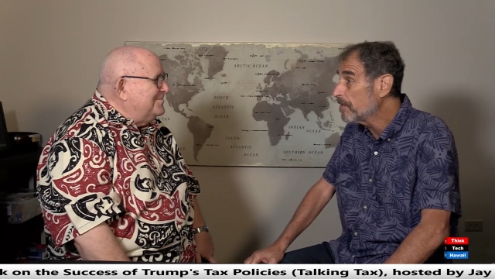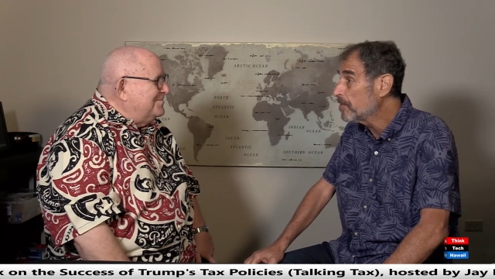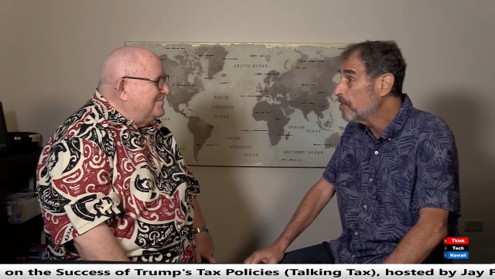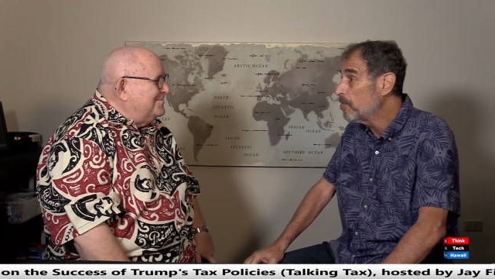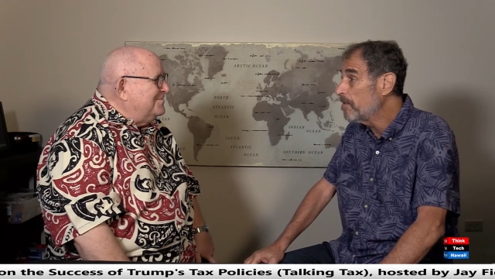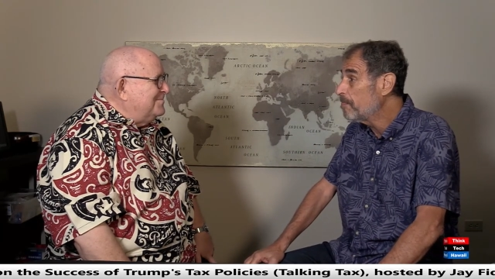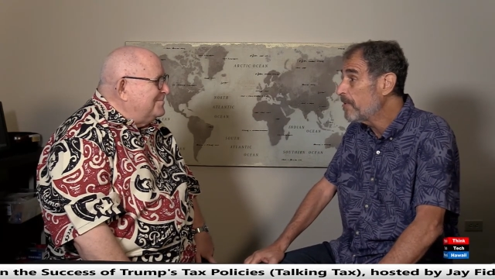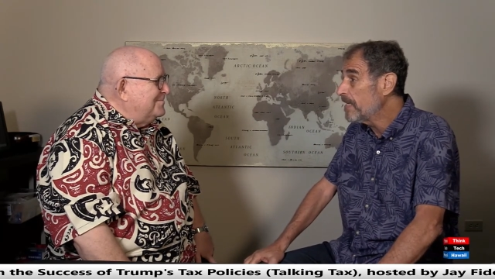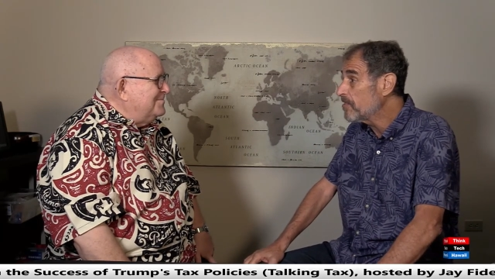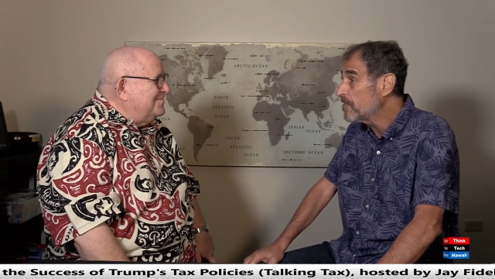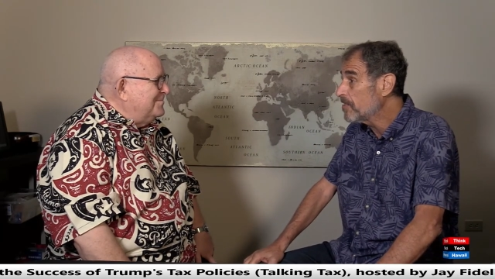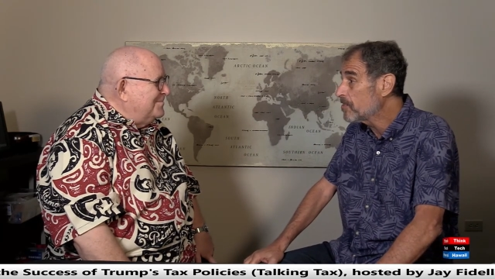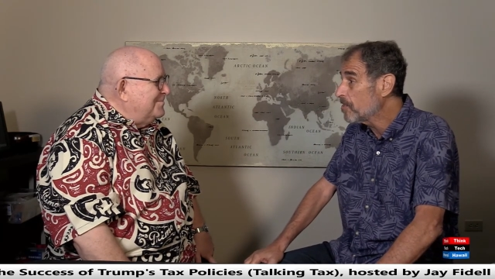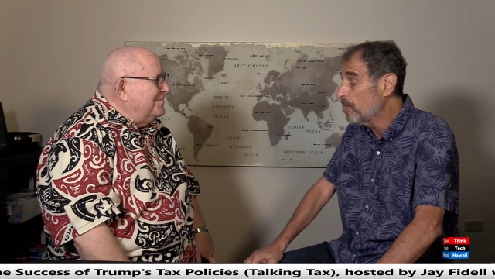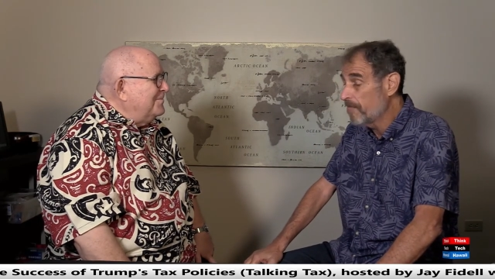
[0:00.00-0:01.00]
Speaker 1: doing
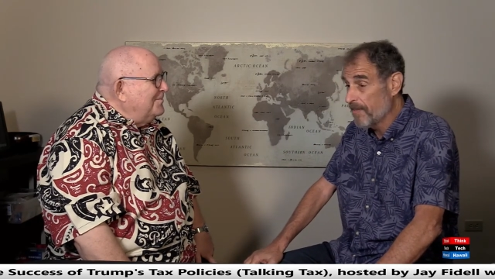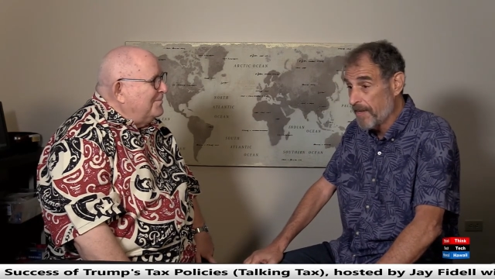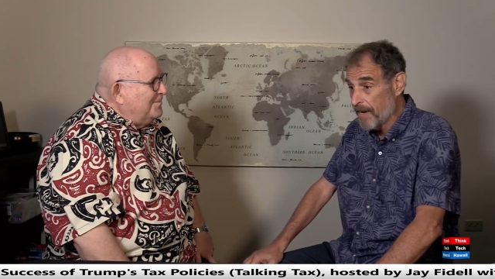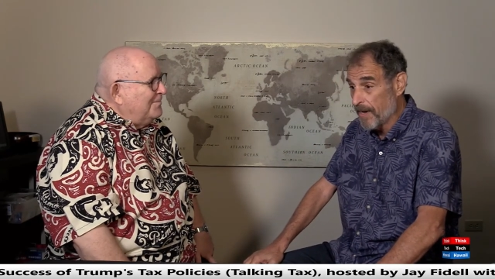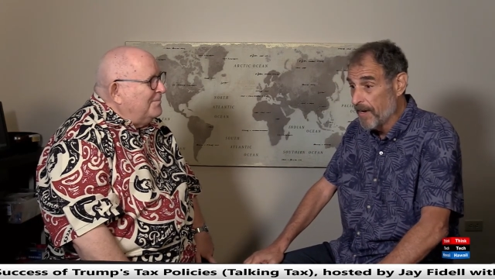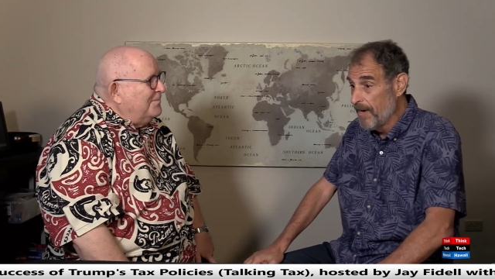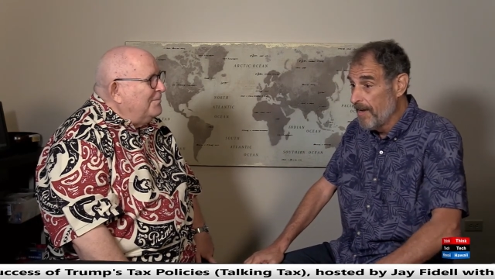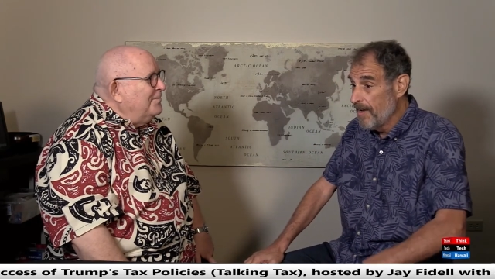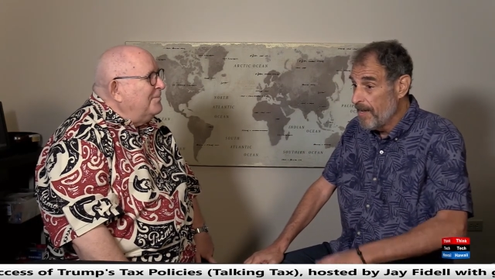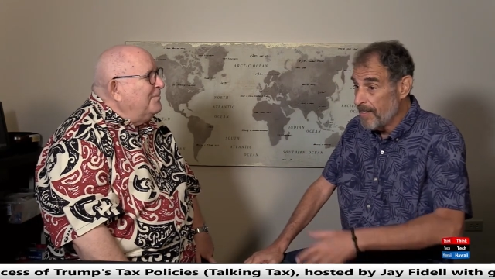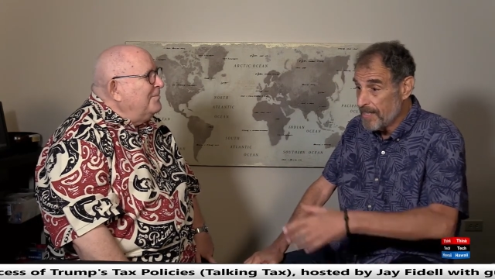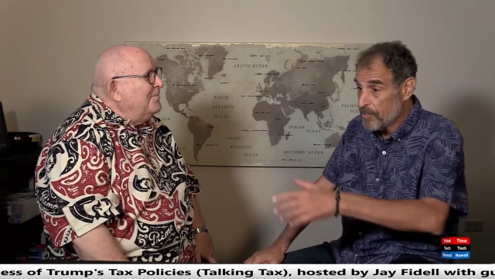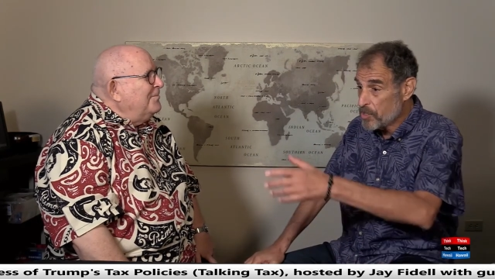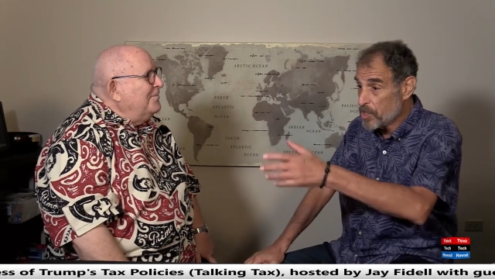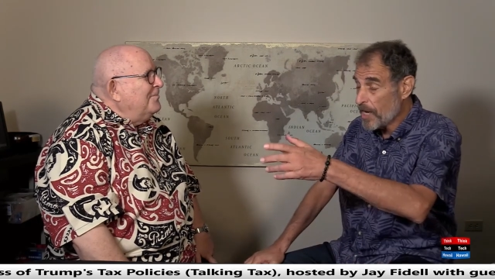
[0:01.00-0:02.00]
business over there.
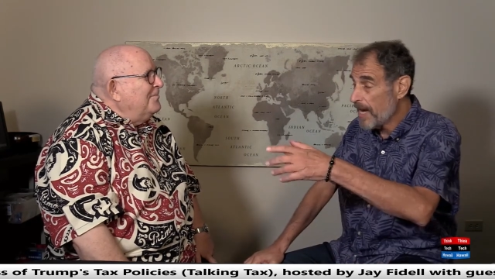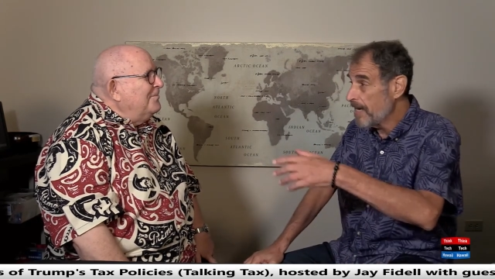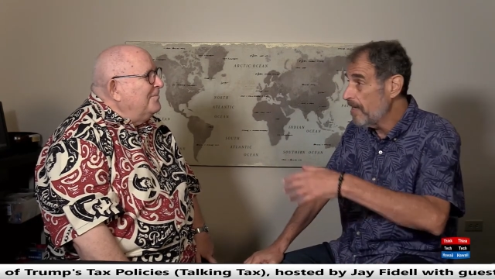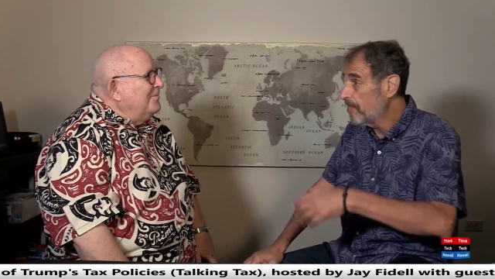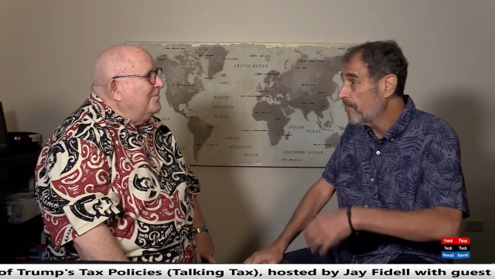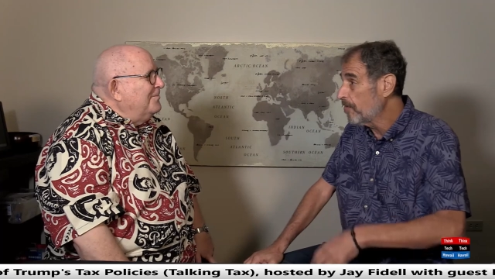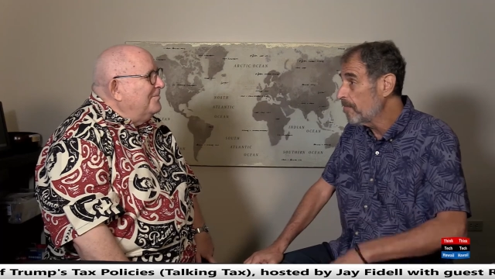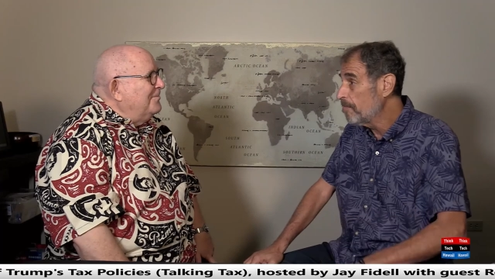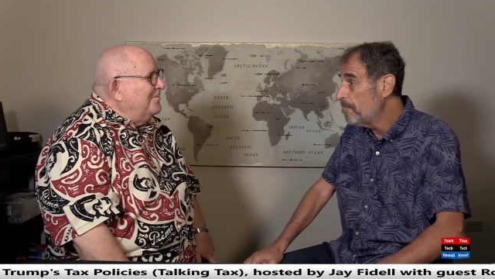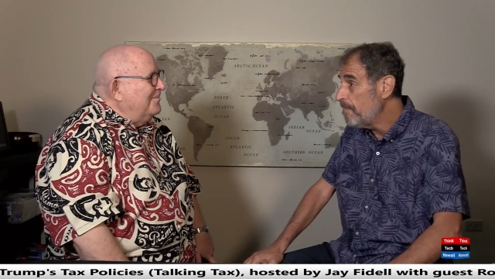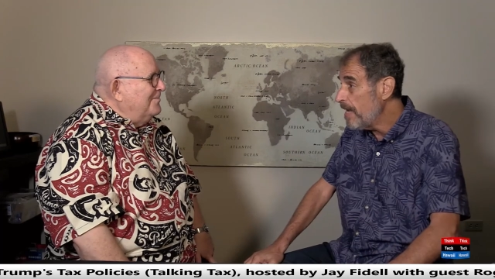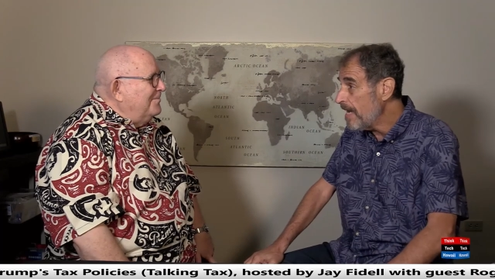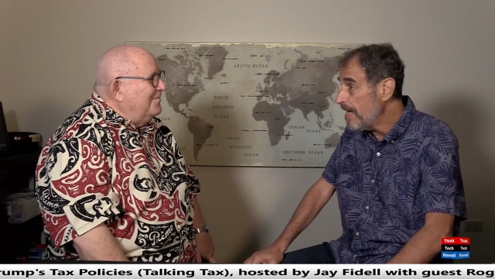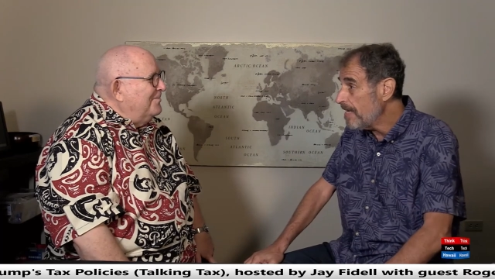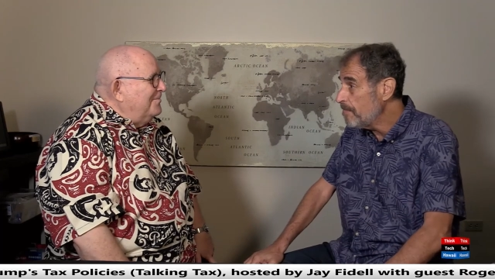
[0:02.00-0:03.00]
In China for
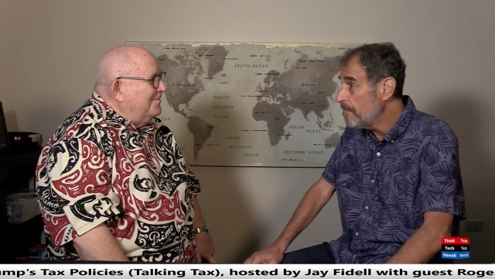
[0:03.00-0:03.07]
many,